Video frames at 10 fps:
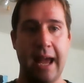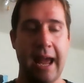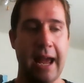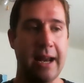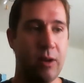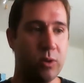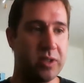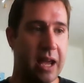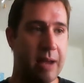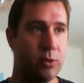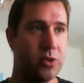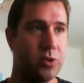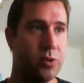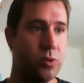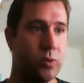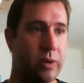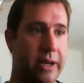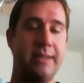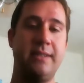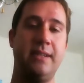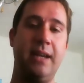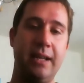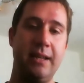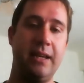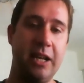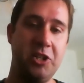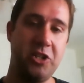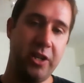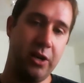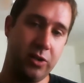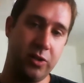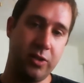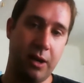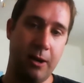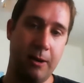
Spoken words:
and it was able to exceed the engineers'